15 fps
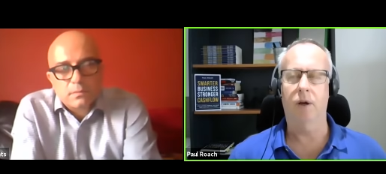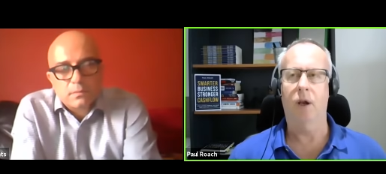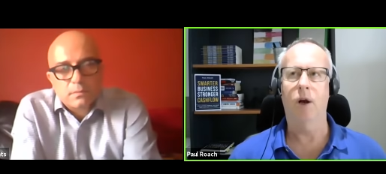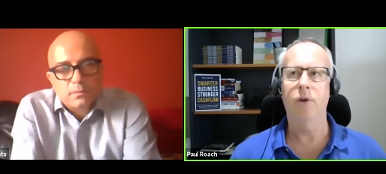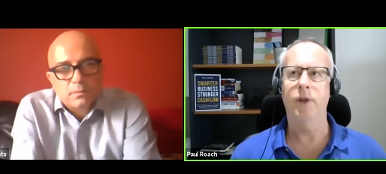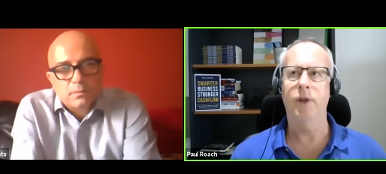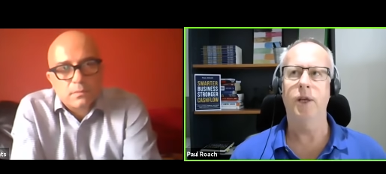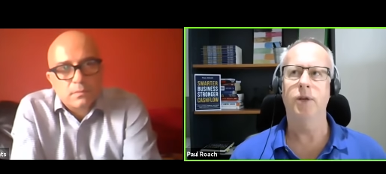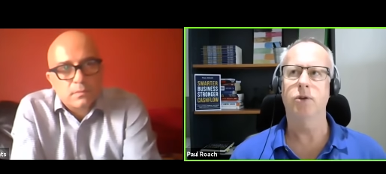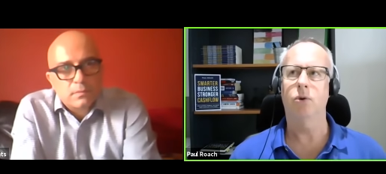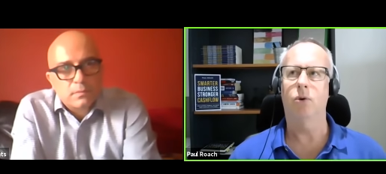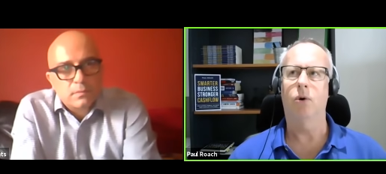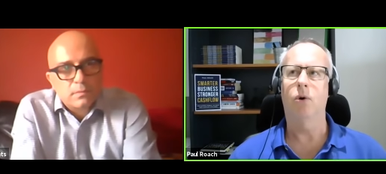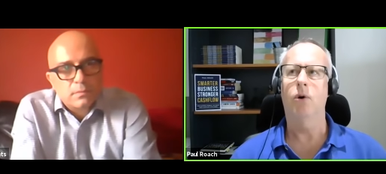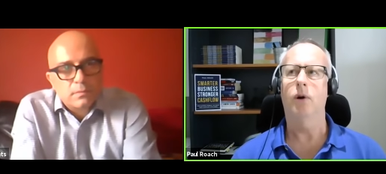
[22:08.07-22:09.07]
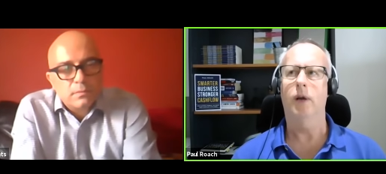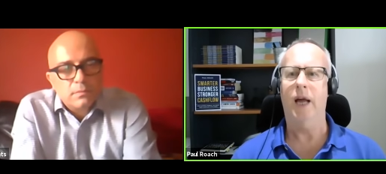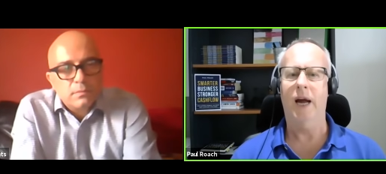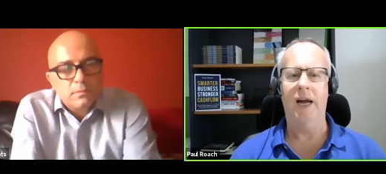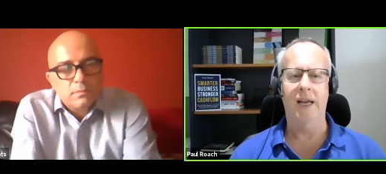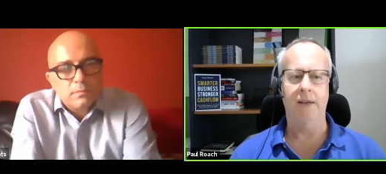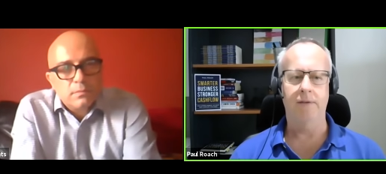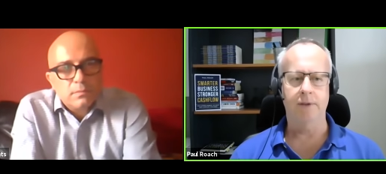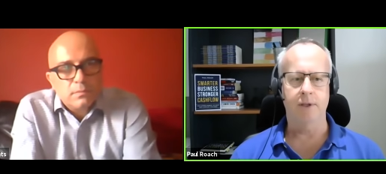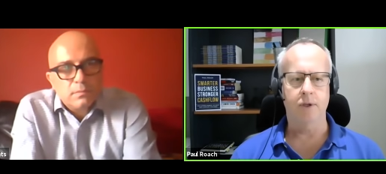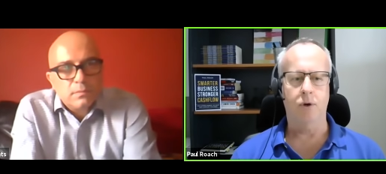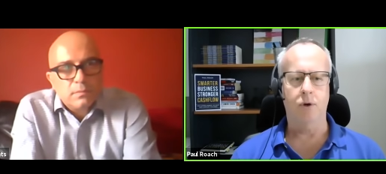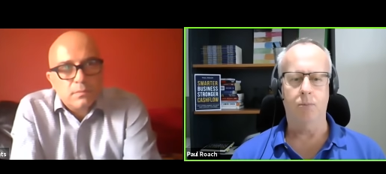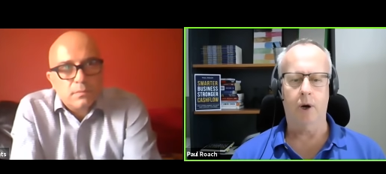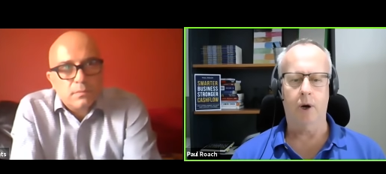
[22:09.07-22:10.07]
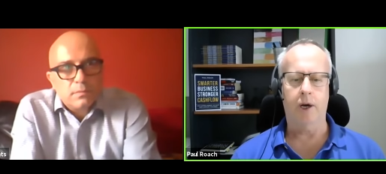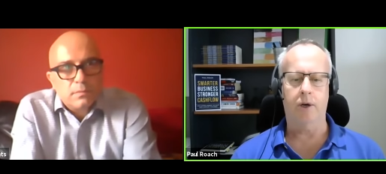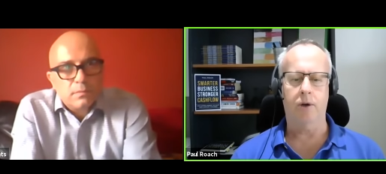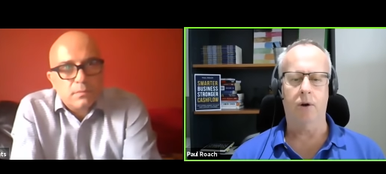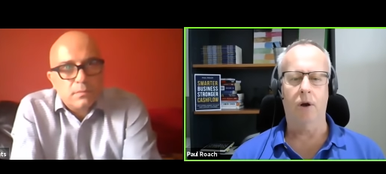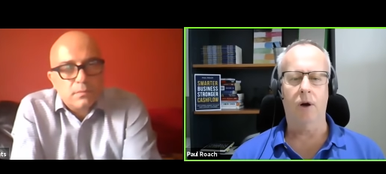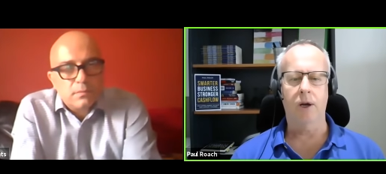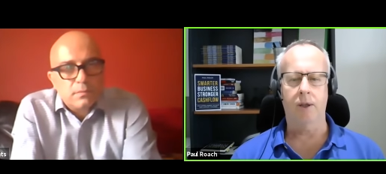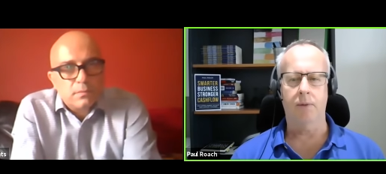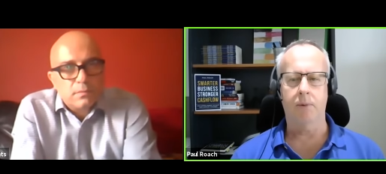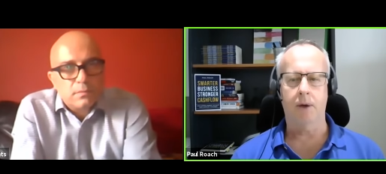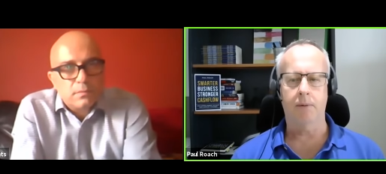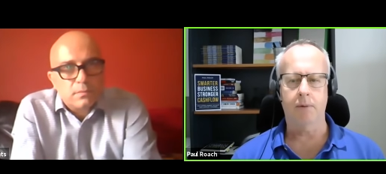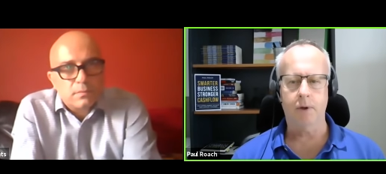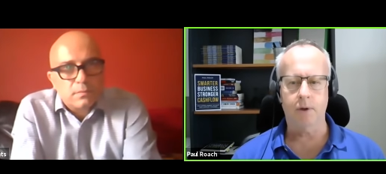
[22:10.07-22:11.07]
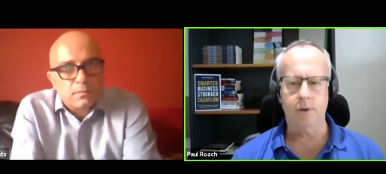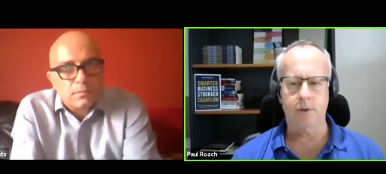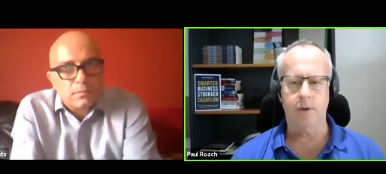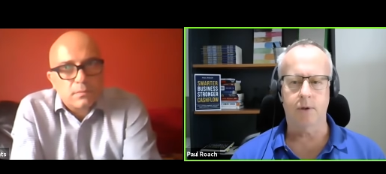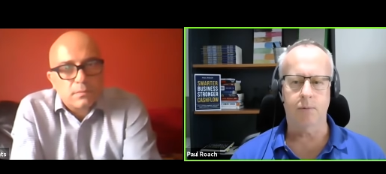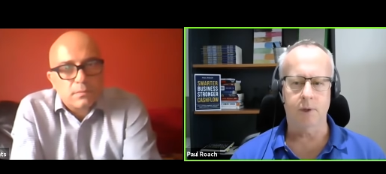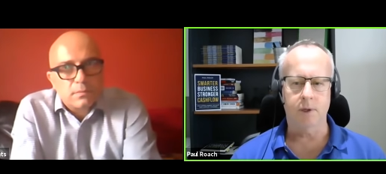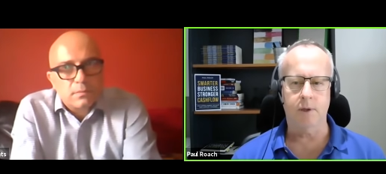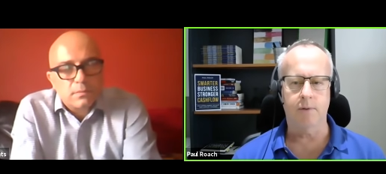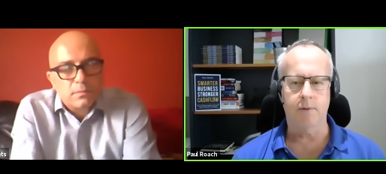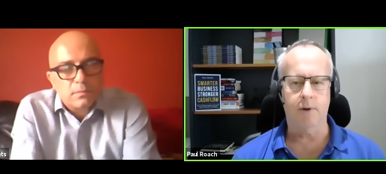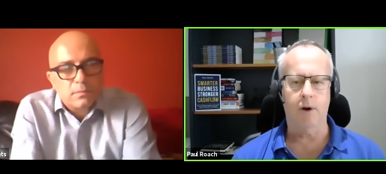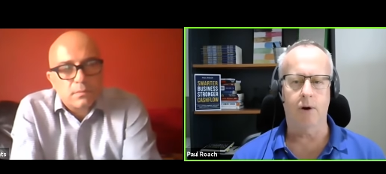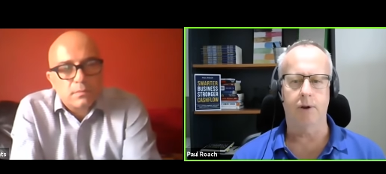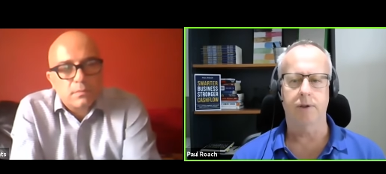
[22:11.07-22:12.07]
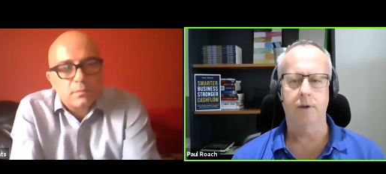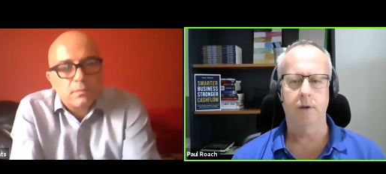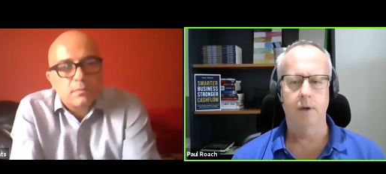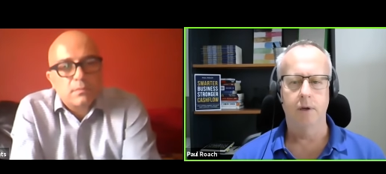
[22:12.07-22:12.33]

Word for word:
Speaker 1: clothing store can't even sell product online at the moment because of the risk of the virus.